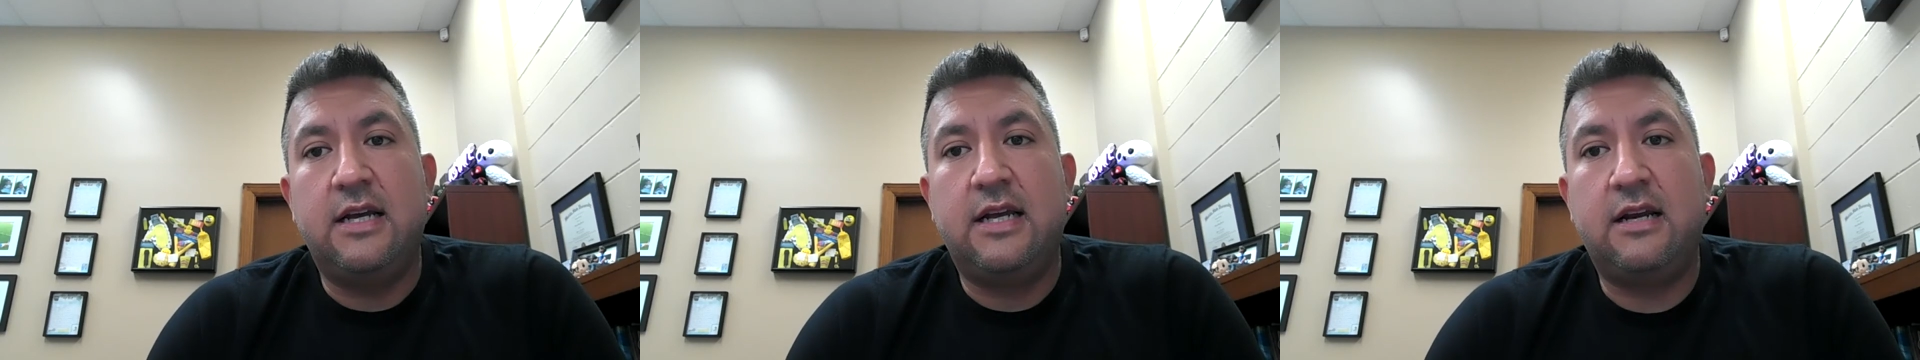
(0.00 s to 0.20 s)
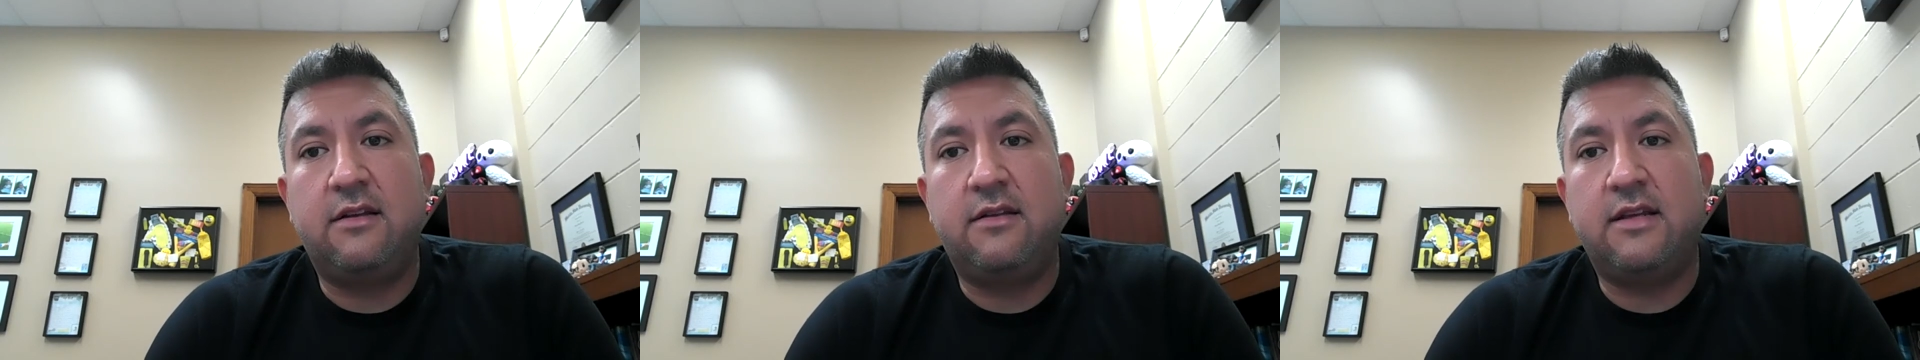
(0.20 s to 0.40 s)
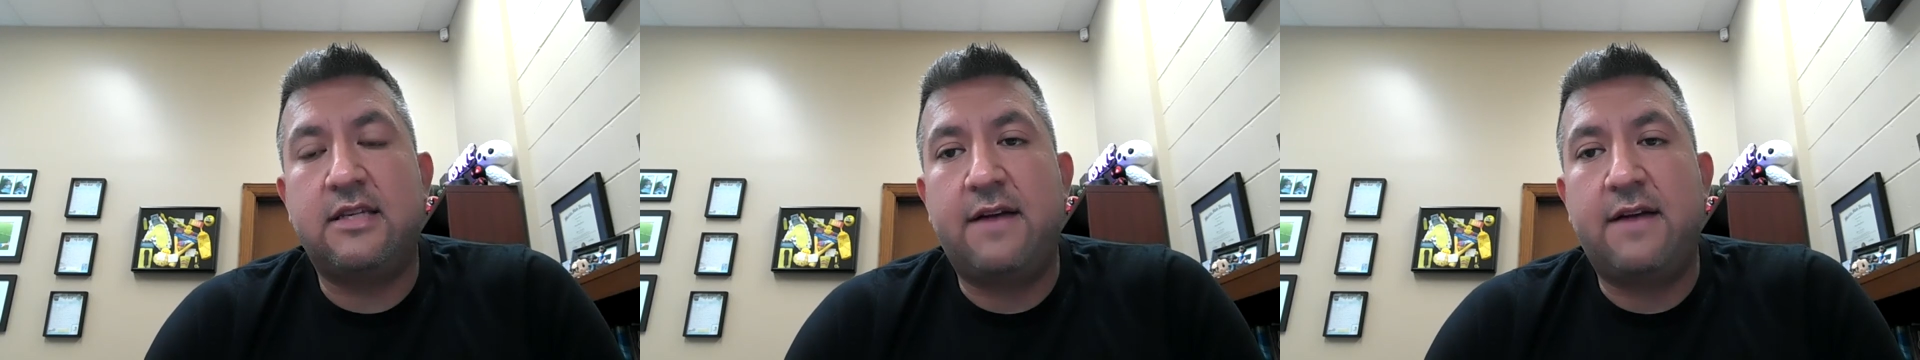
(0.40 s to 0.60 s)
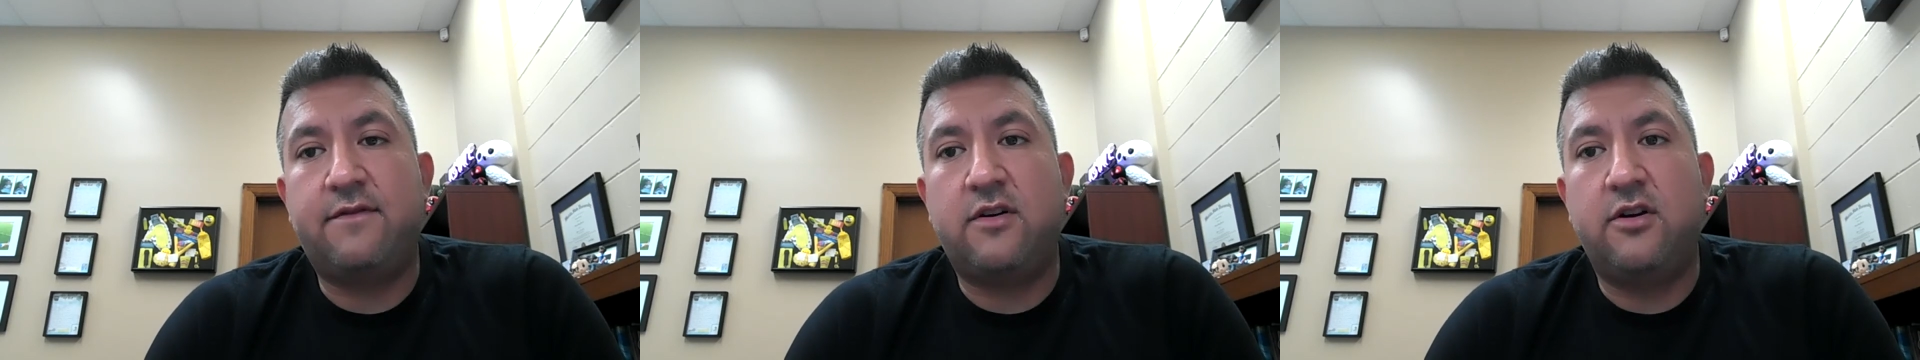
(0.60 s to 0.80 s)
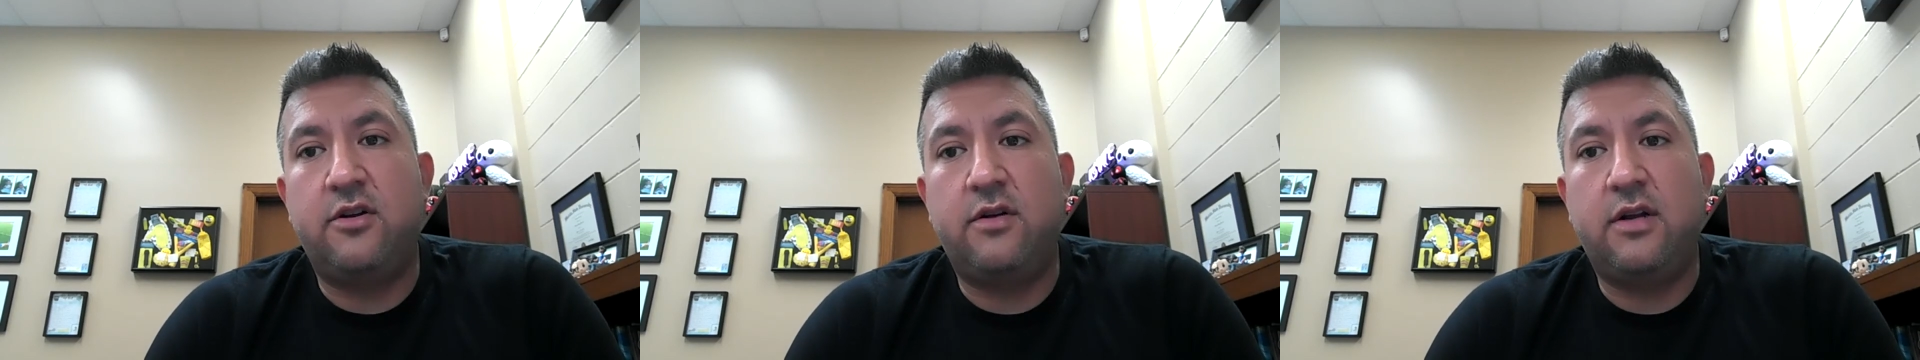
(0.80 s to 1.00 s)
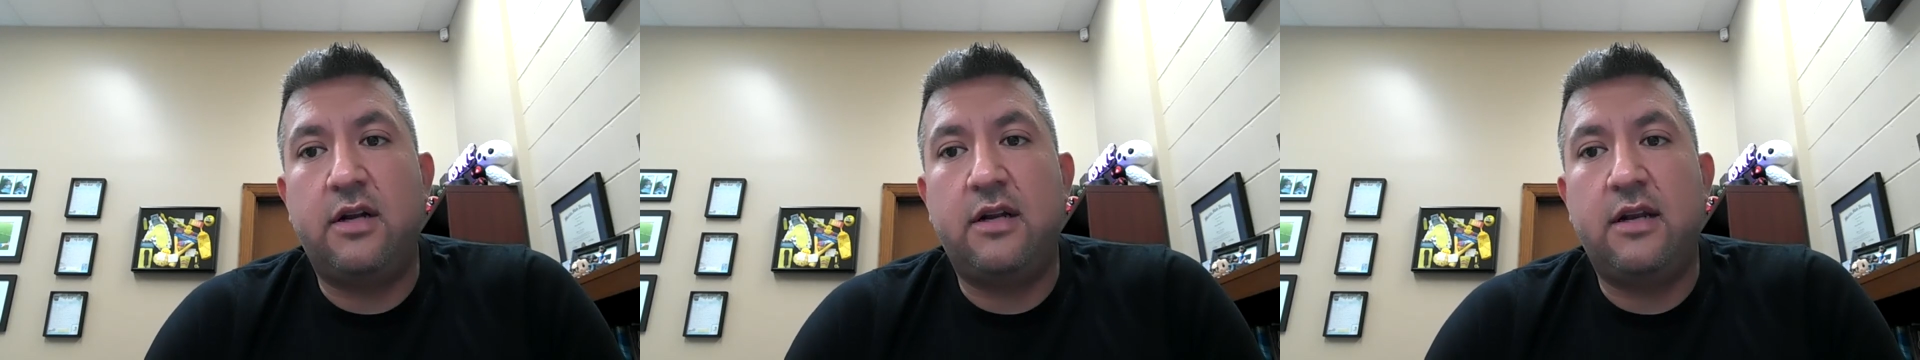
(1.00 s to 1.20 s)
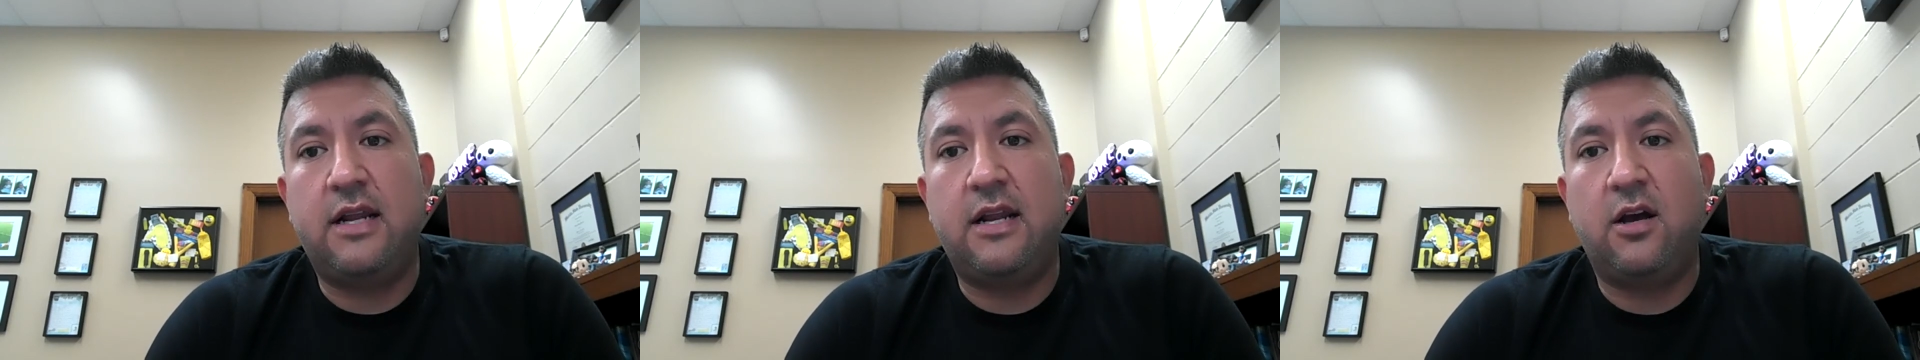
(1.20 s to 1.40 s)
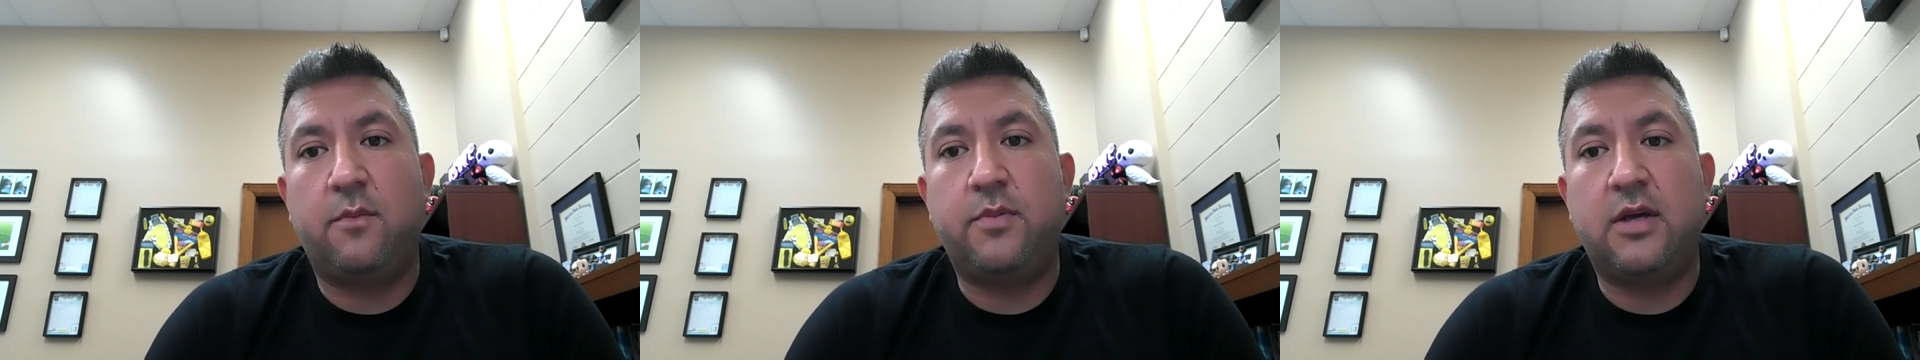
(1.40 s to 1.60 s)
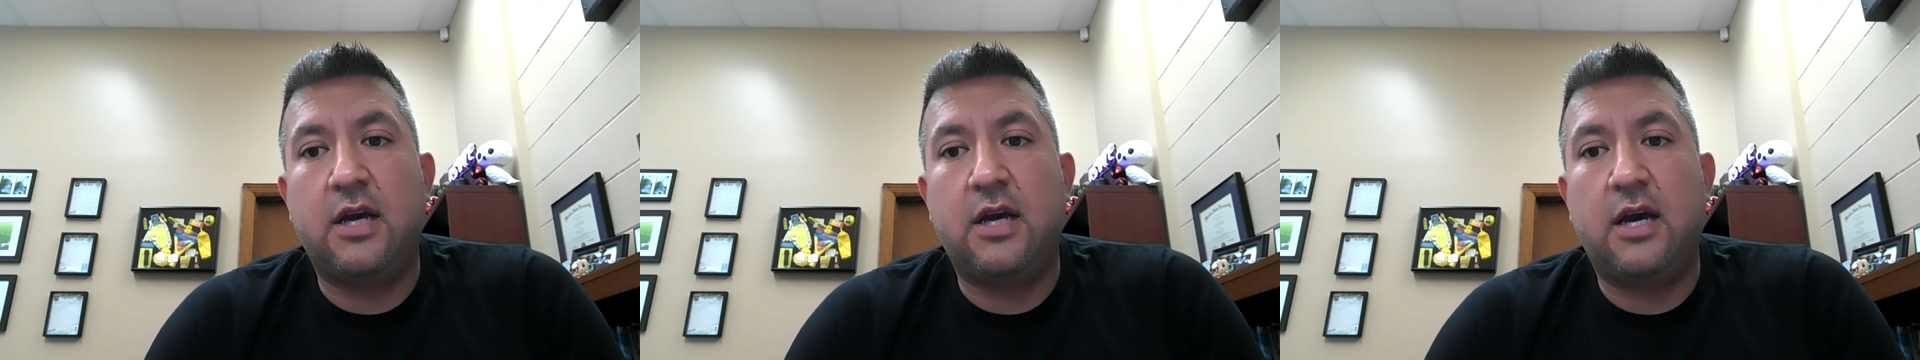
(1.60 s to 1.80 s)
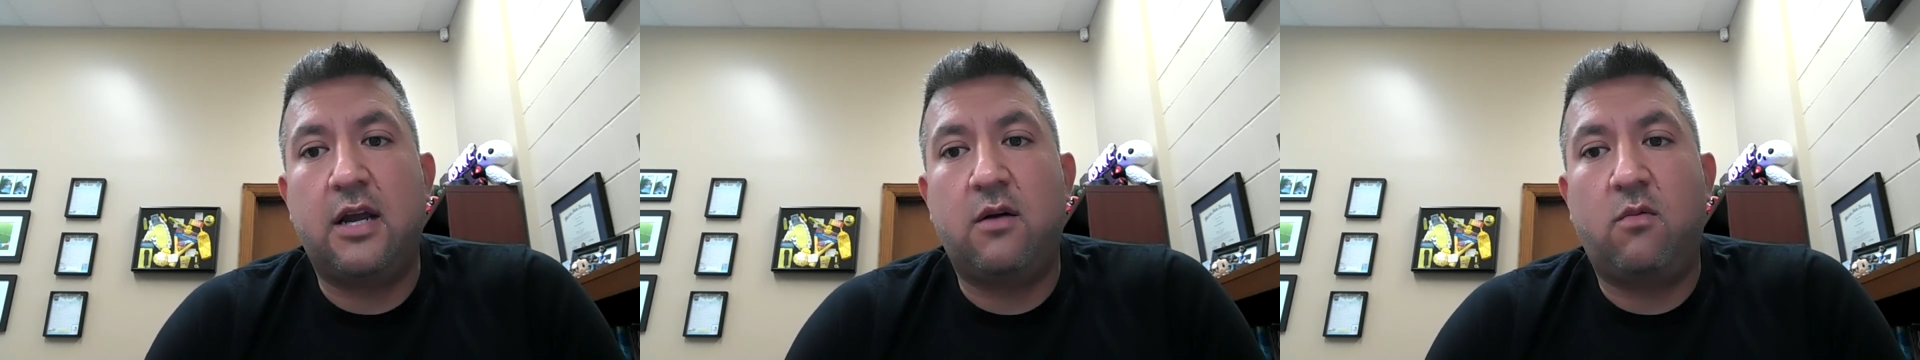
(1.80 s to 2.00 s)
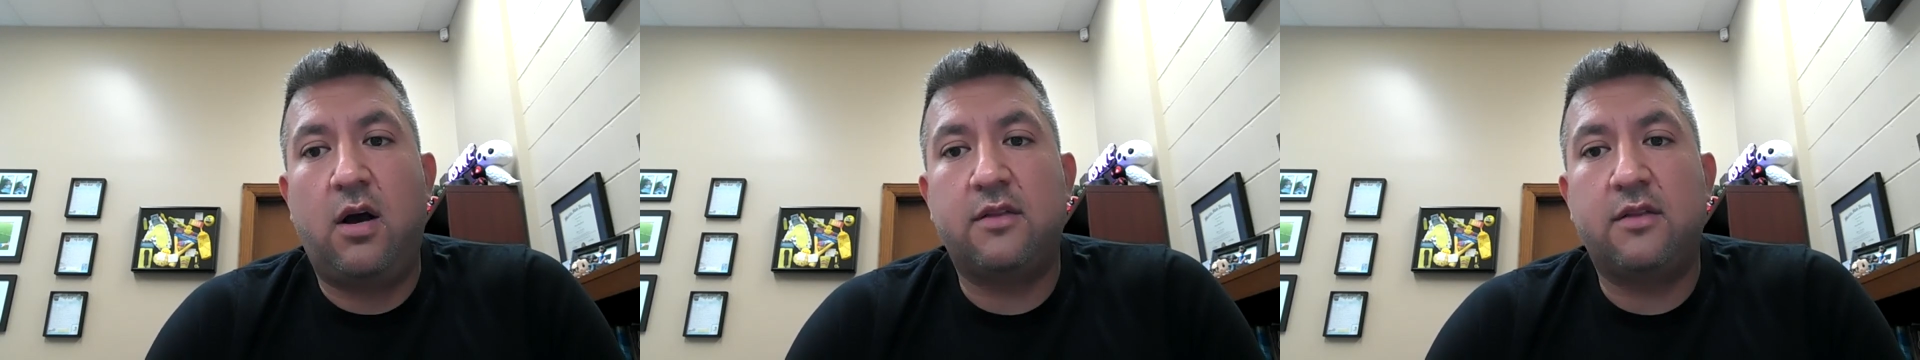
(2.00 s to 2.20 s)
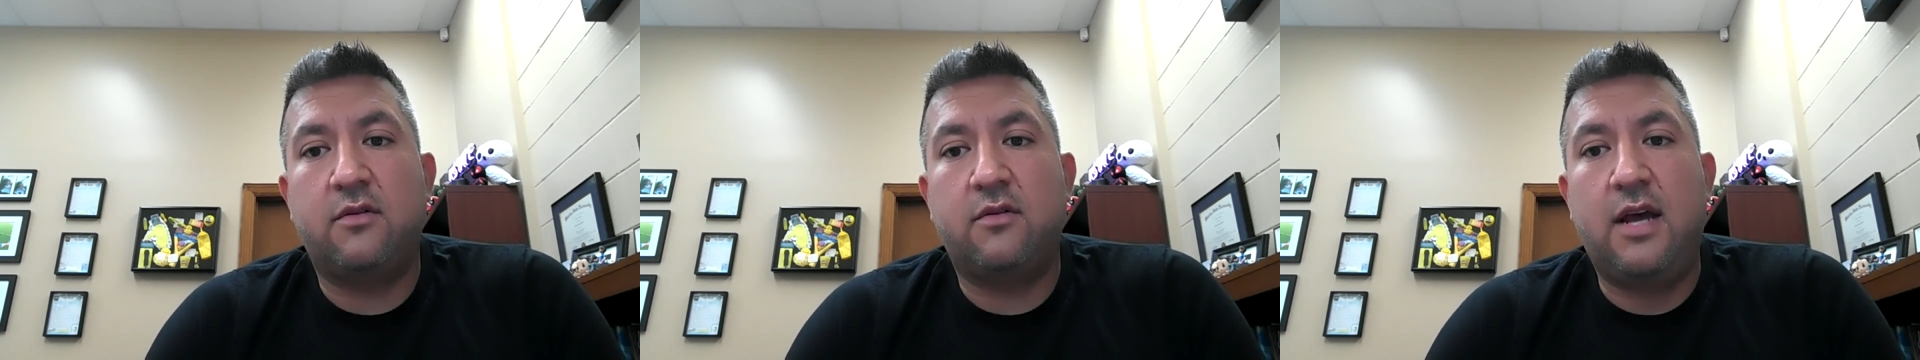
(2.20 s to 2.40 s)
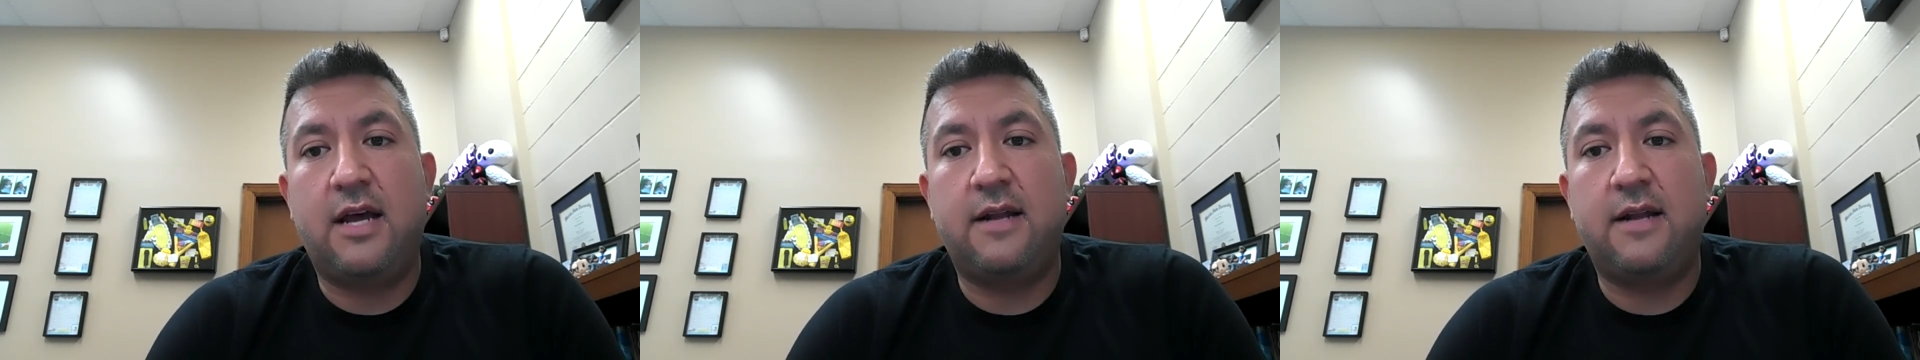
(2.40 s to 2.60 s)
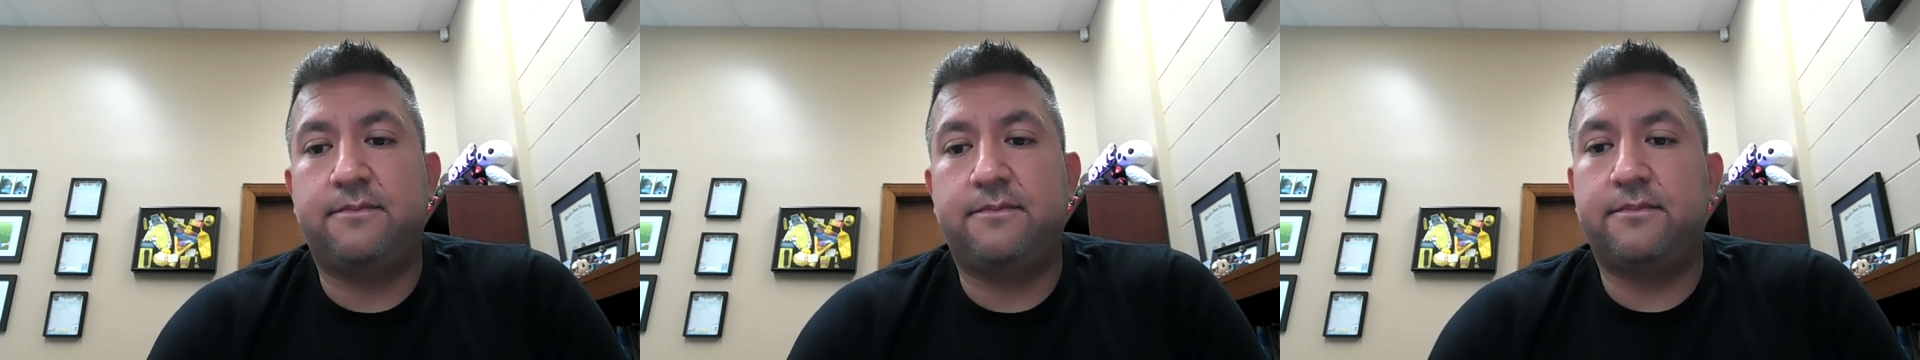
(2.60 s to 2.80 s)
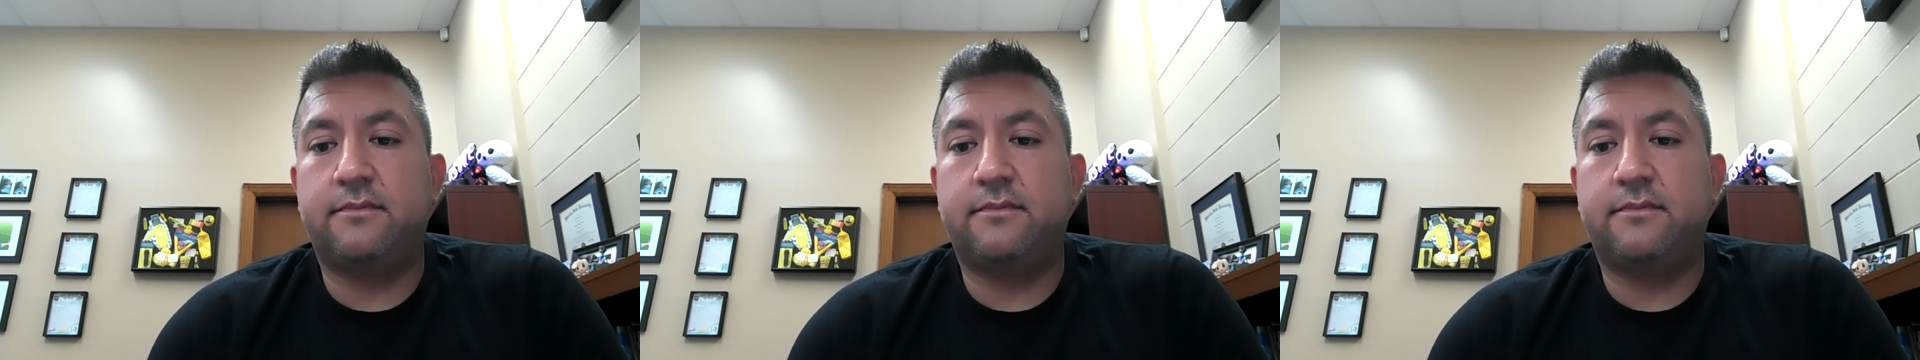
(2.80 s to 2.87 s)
here this afternoon and help you kind of walk through that.